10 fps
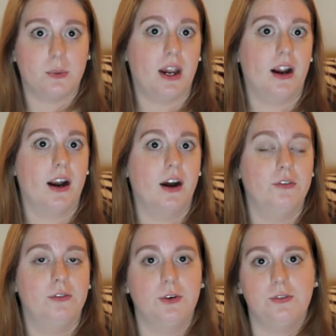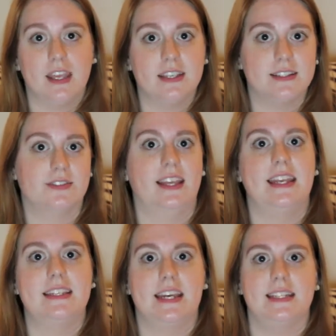wear a full face of like
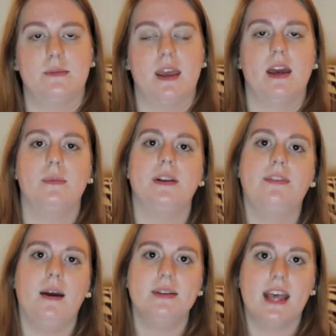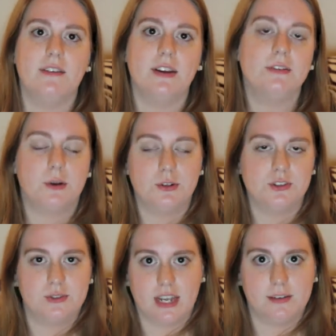intense makeup, and if I was having a photo
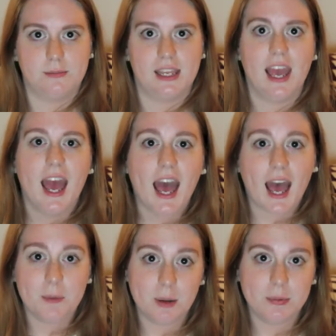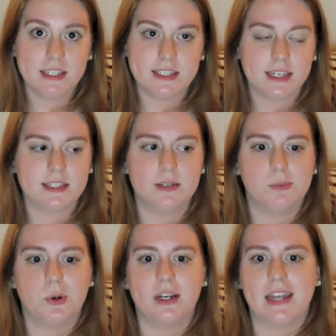shoot done of me, I'd probably stick to
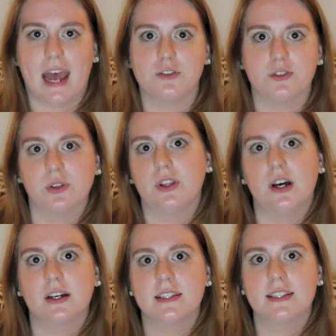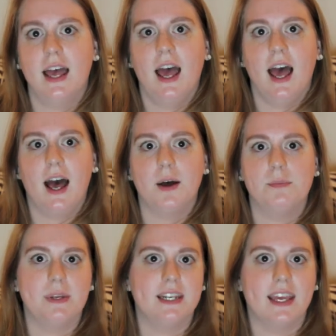more natural looks.
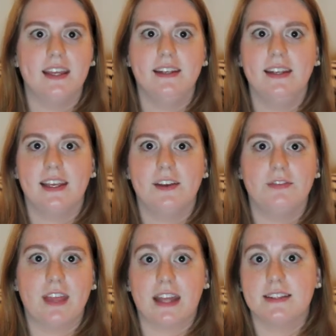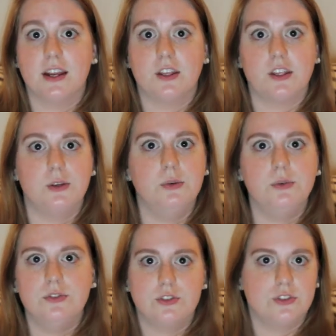But again, if that's not you,
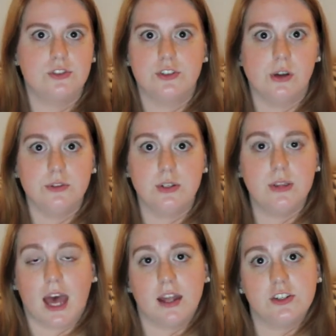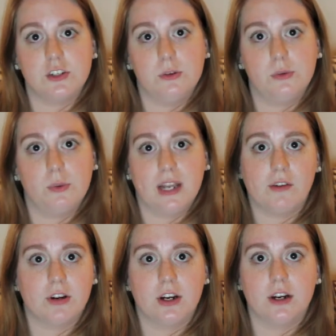don't do that. Do
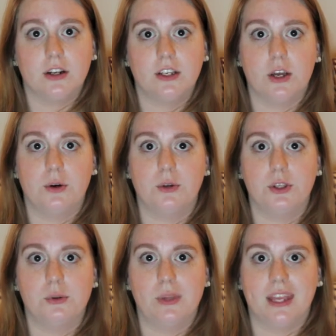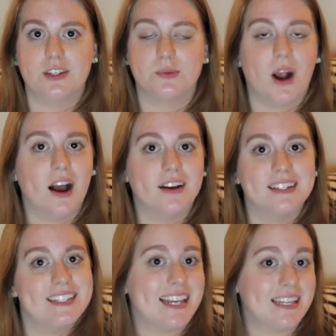whatever you like to rock on
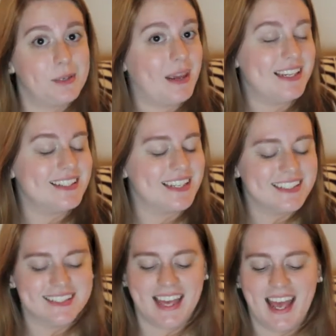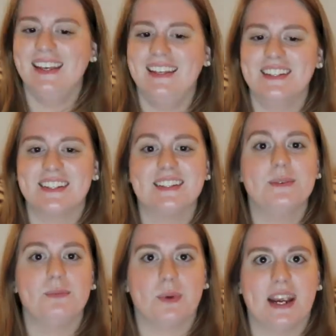a daily basis. And just
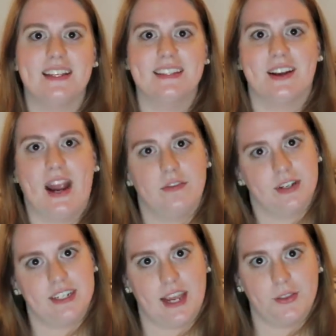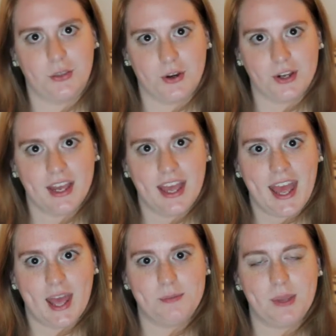embrace your everyday look,
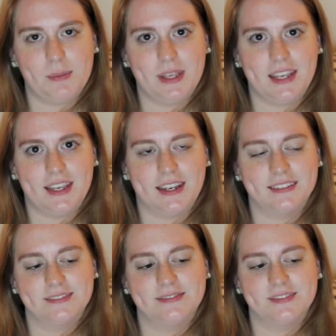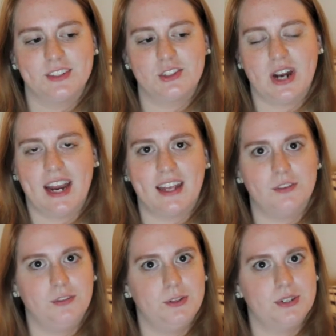and maybe try out a
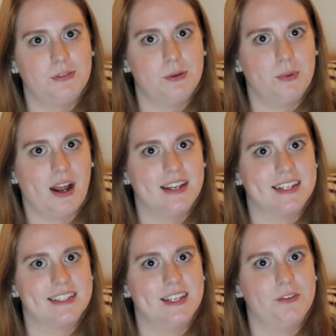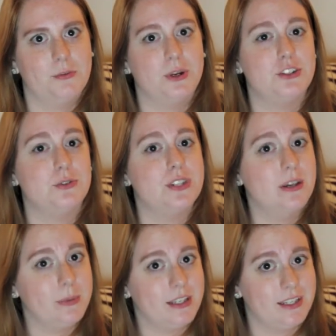few different products if what you
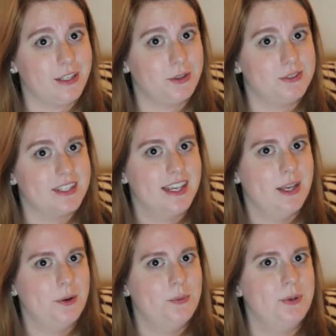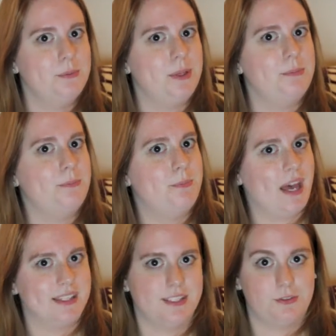typically use wouldn't be
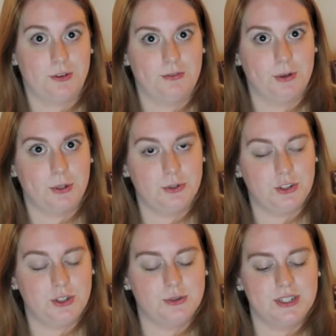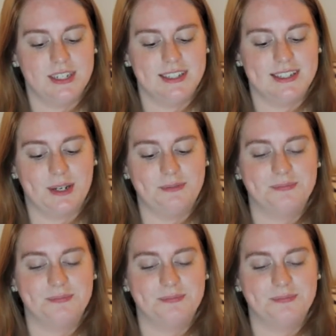best for a photo shoot. So